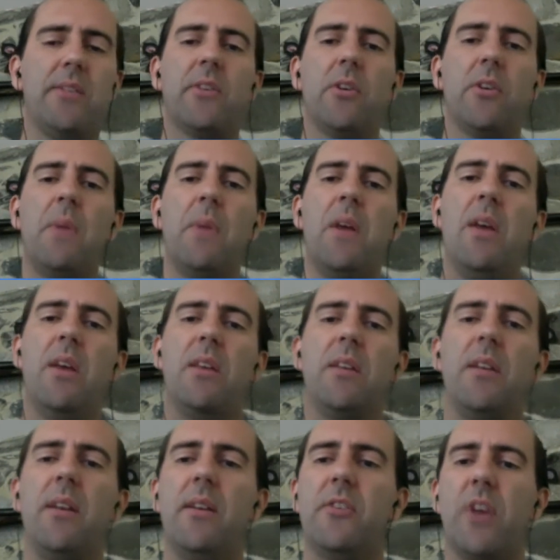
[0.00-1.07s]
So
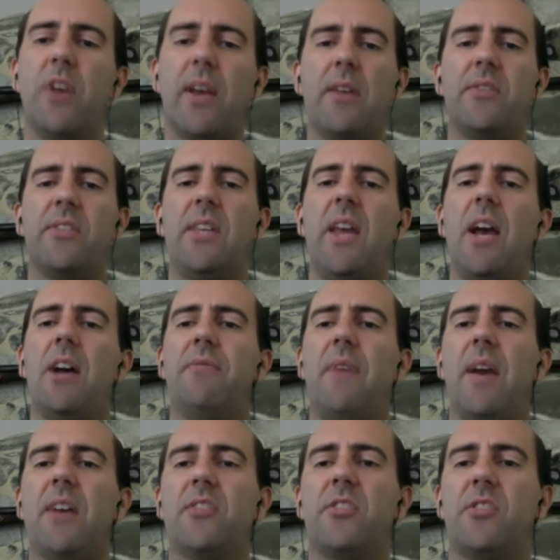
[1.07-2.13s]
you need to check out and see how
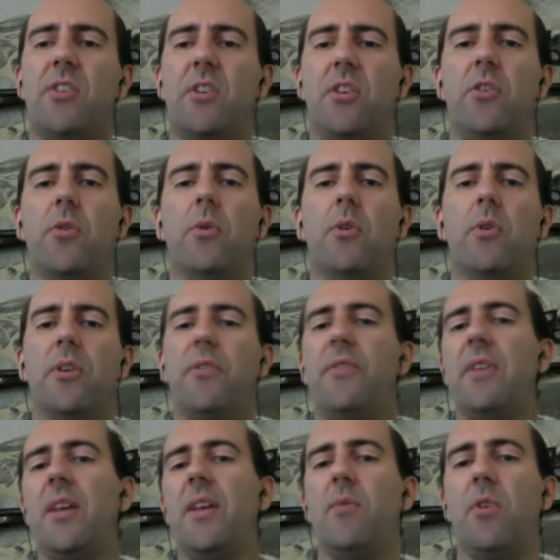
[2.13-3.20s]
fast your
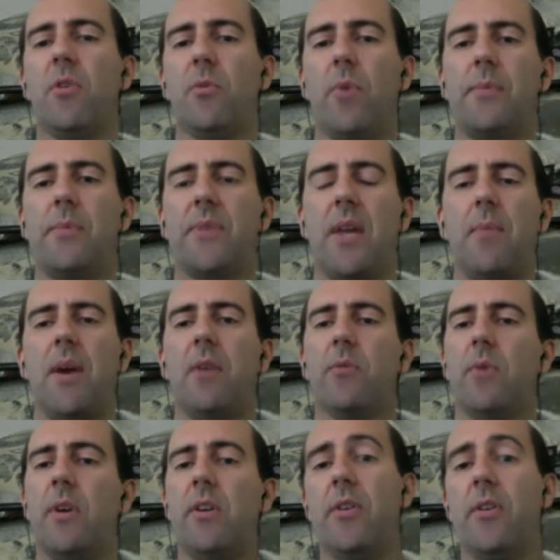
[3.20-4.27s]
theme, your website might
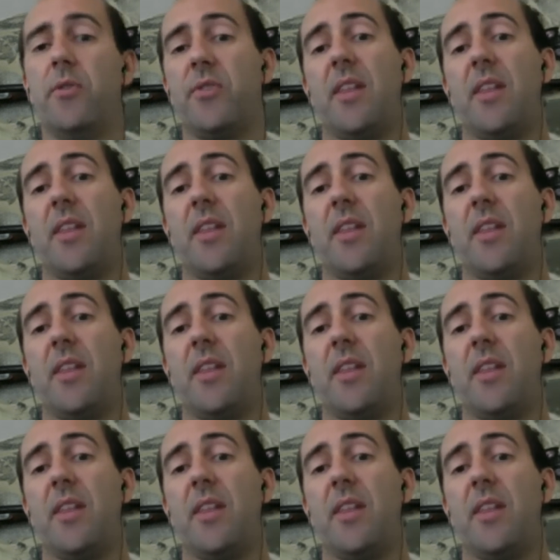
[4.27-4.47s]
run on those.